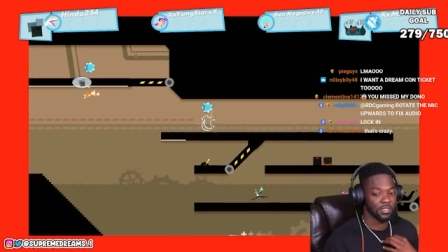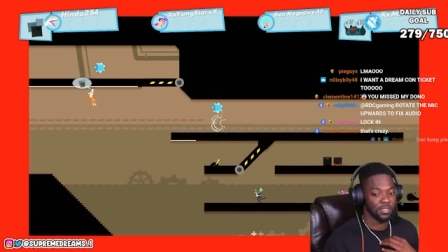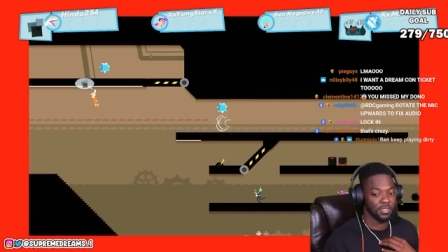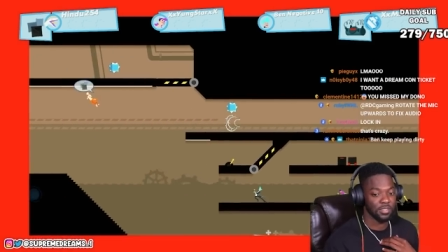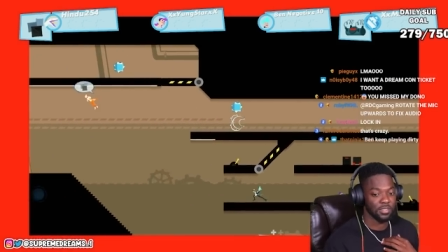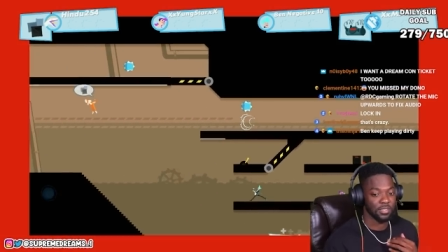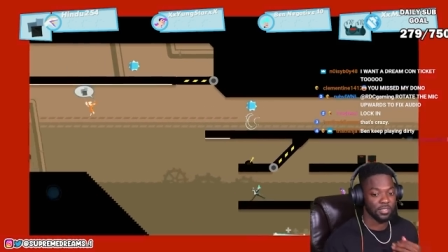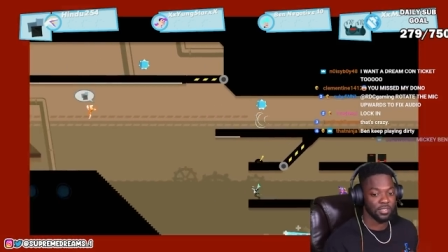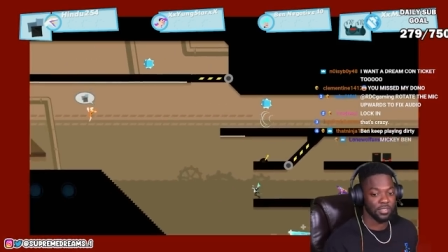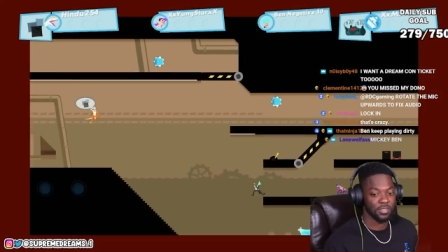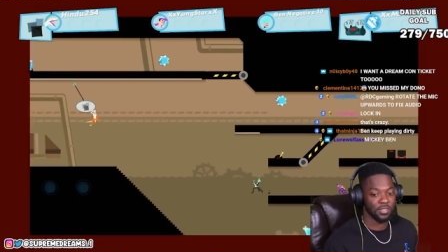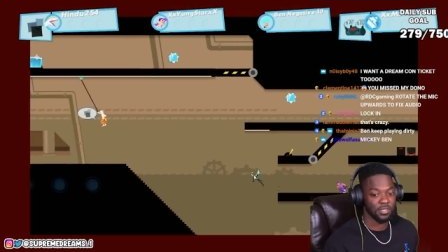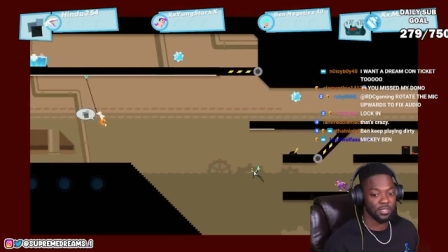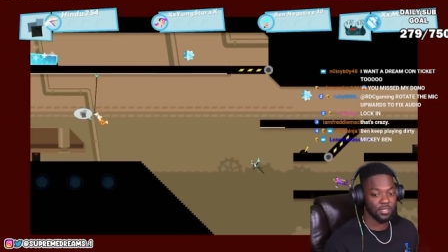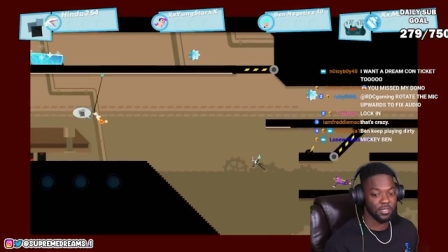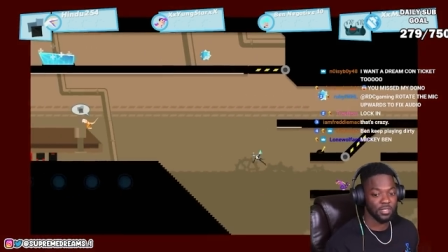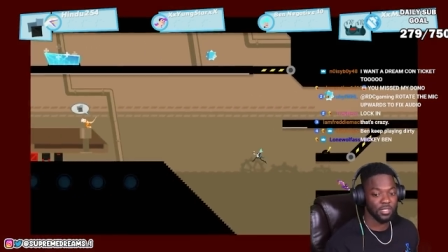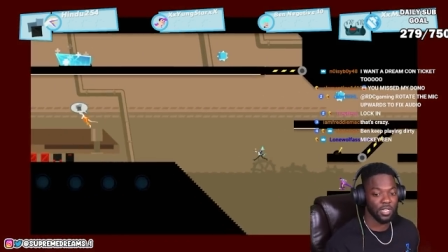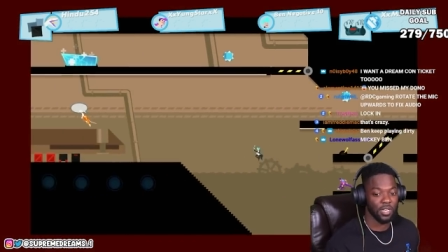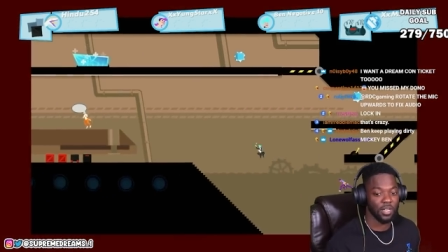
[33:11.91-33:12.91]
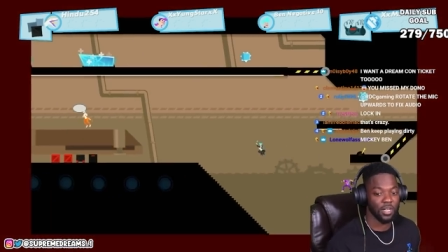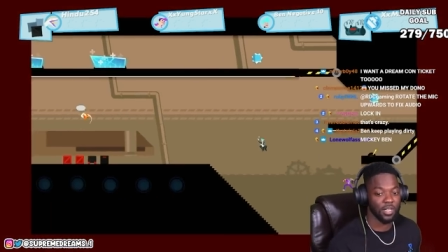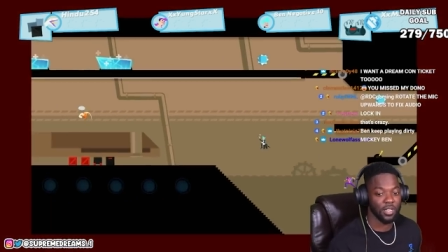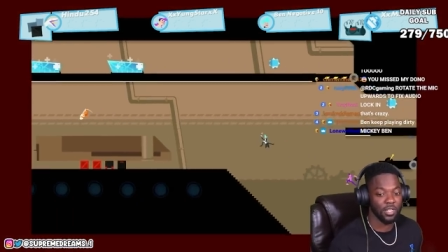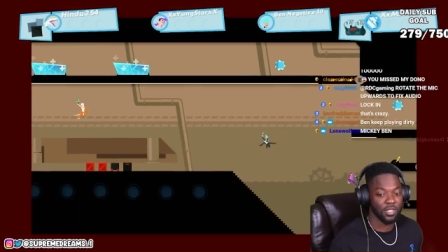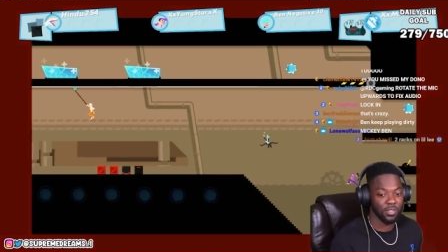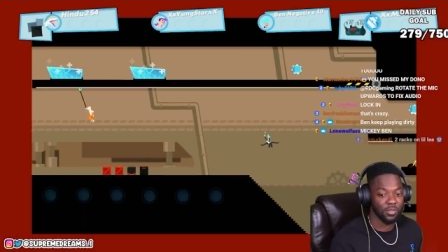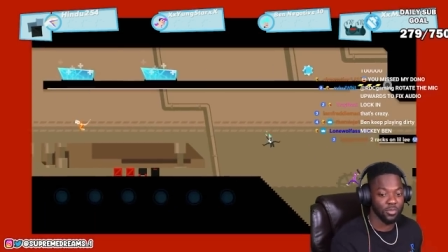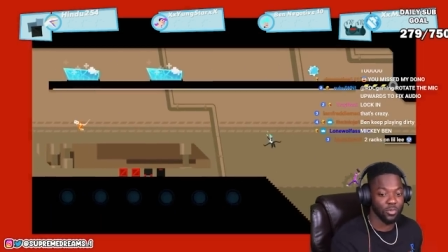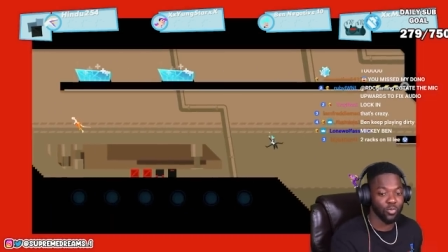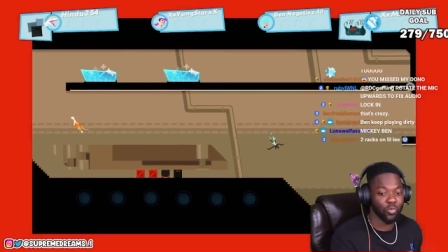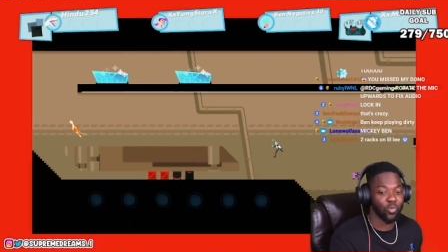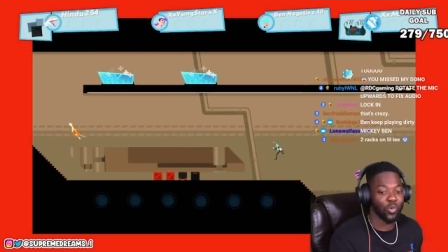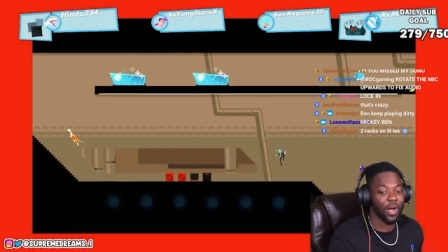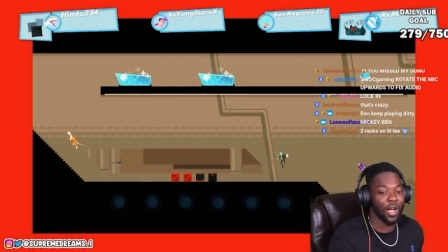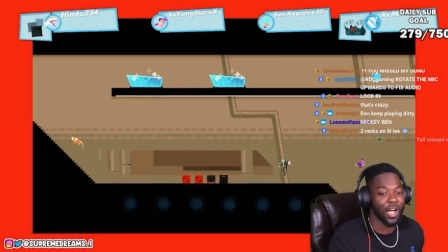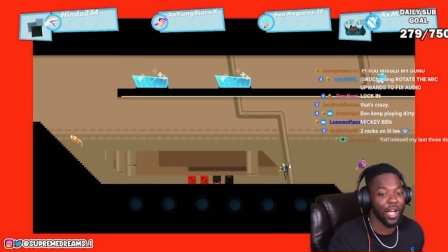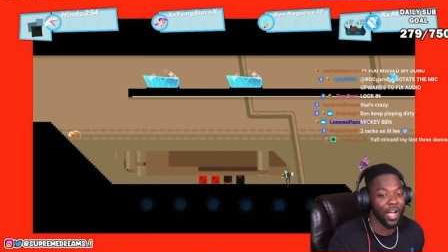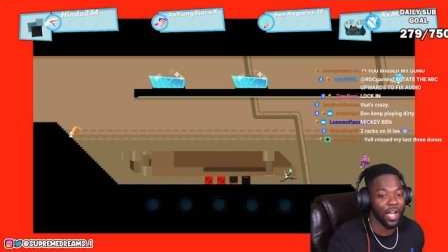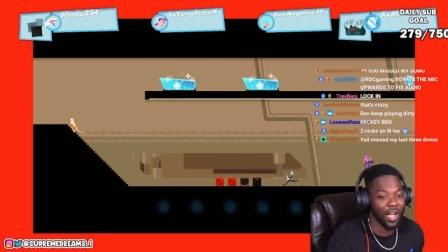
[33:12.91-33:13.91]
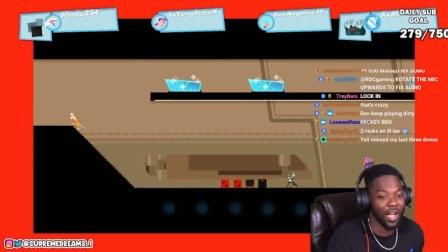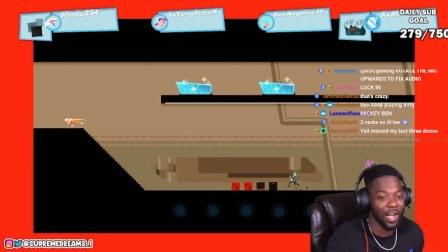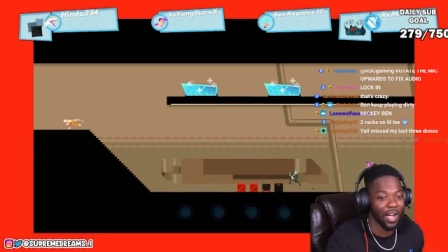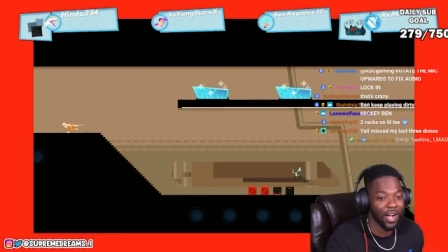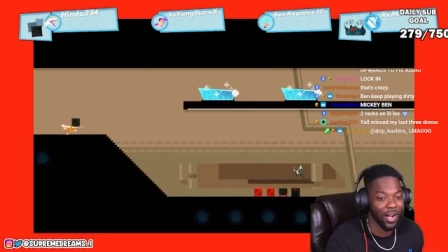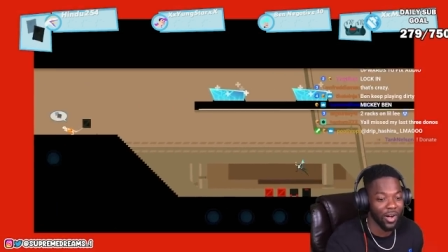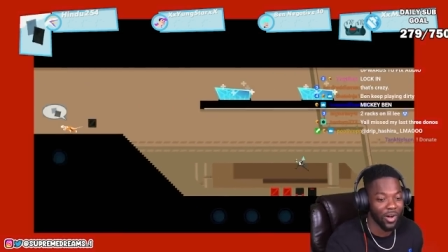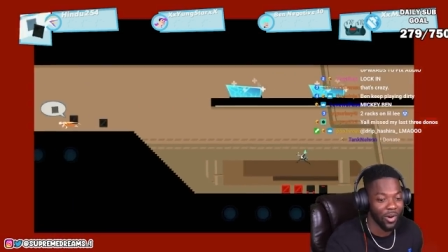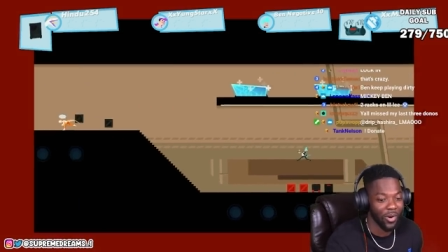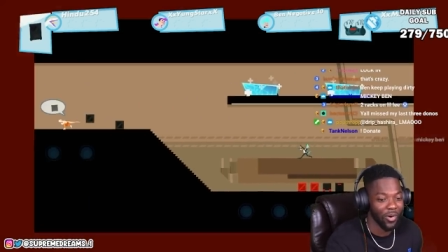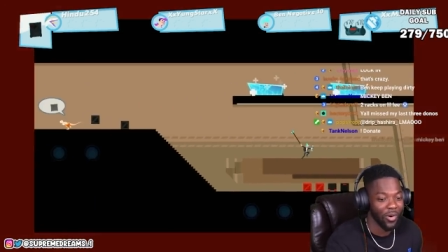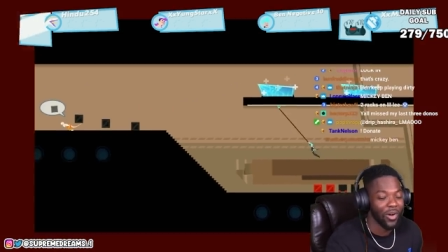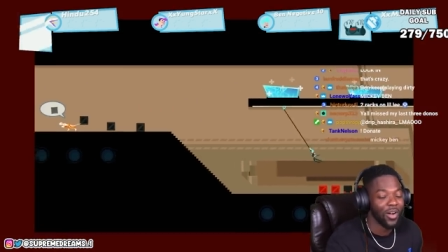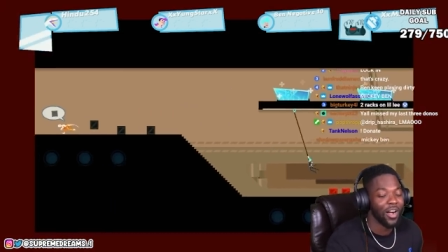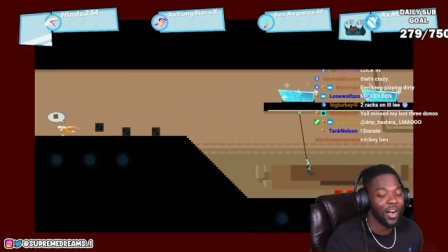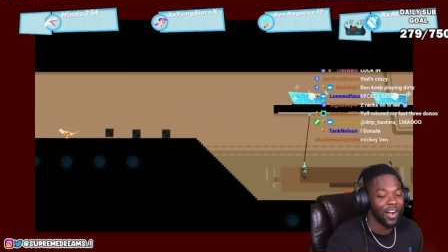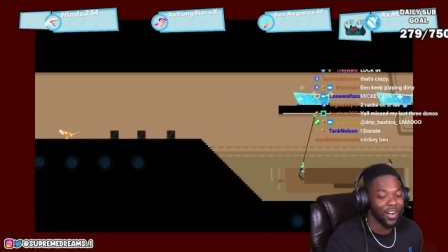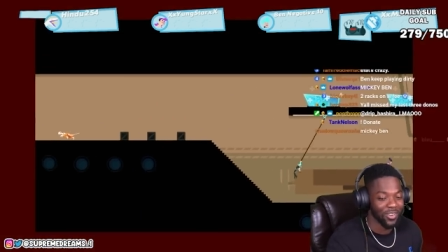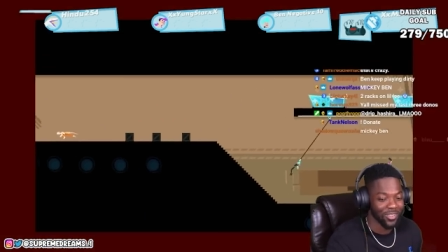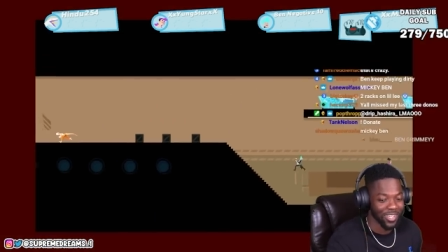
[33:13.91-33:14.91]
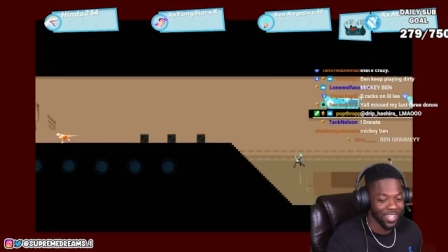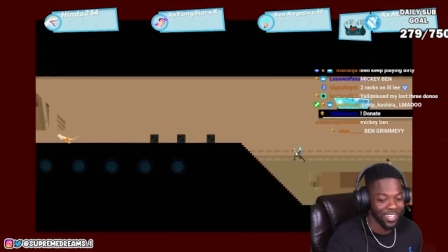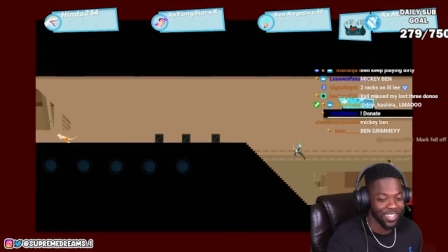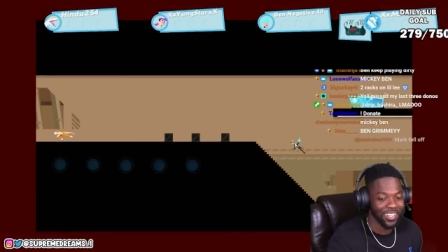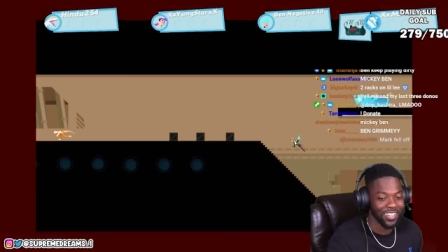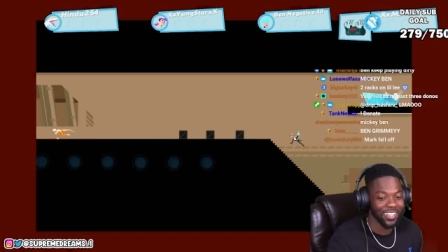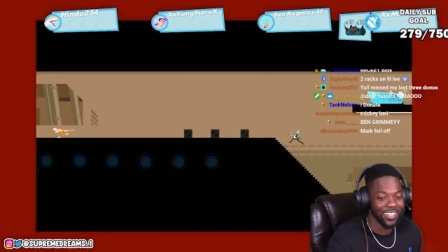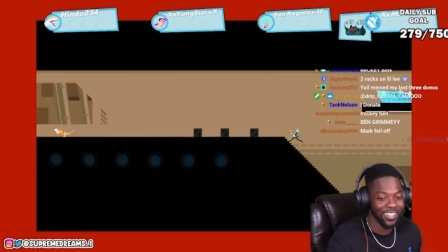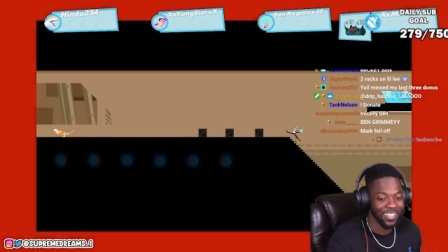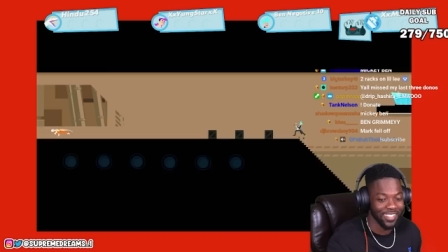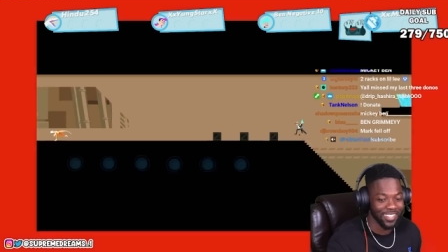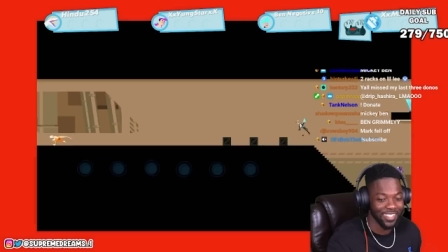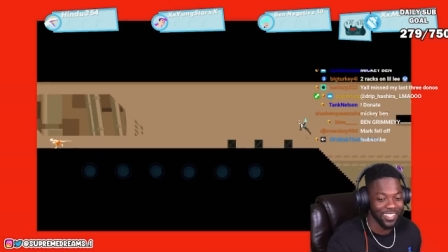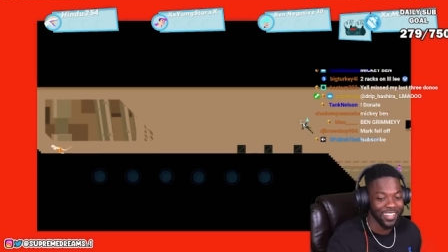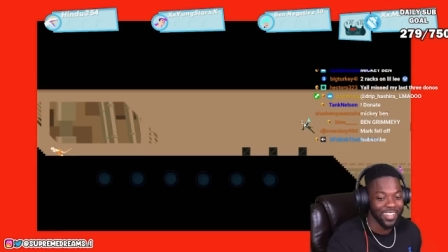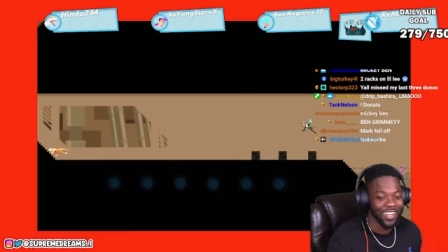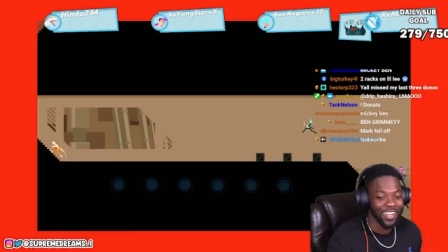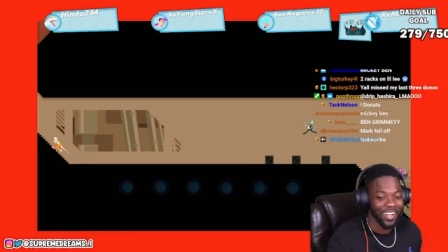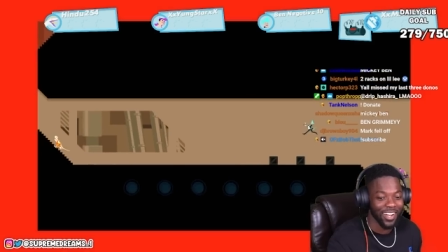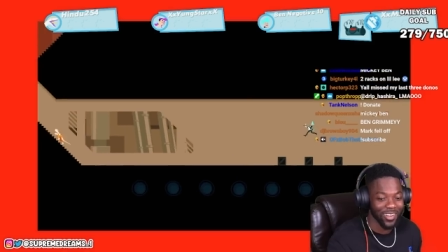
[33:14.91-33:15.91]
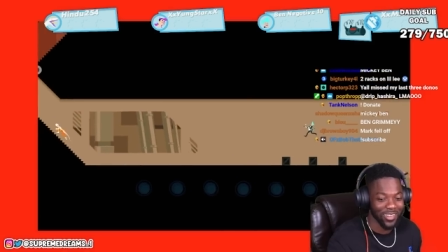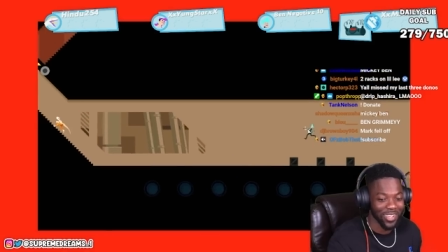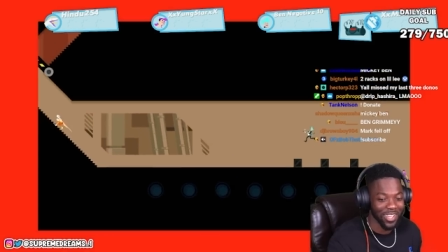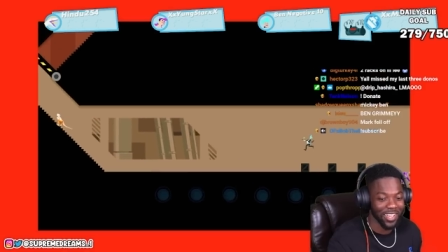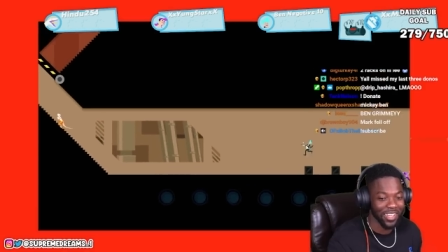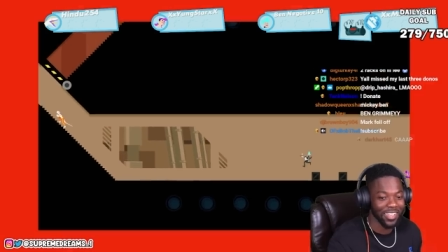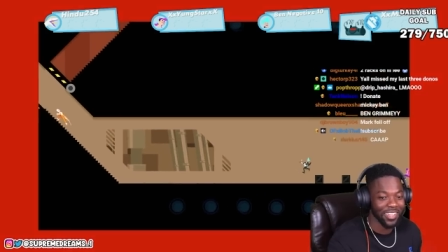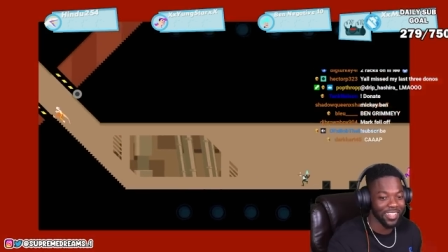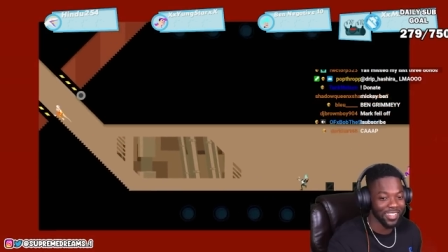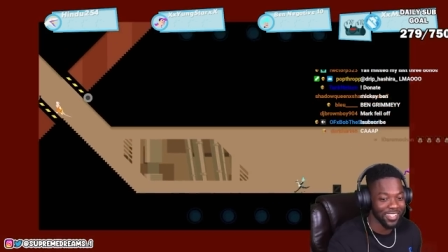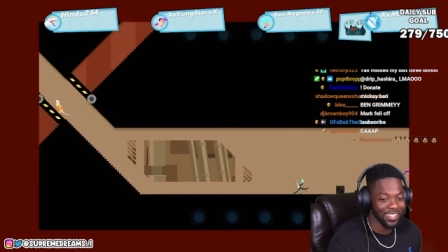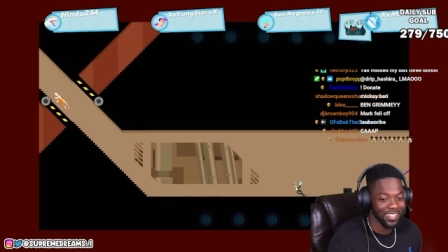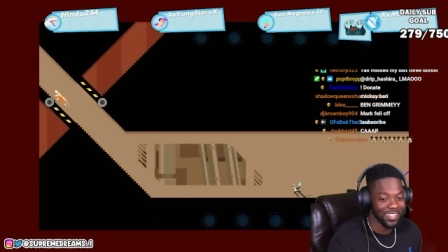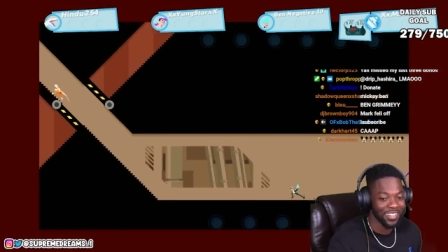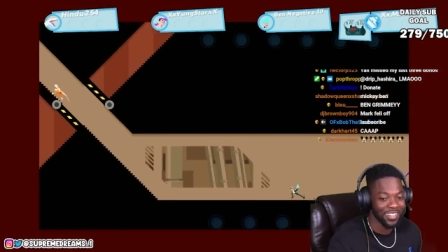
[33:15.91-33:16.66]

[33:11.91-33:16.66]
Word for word: Oh, yeah, he, oh, yeah, he, out, he out the Wow. Go. Okay. Okay.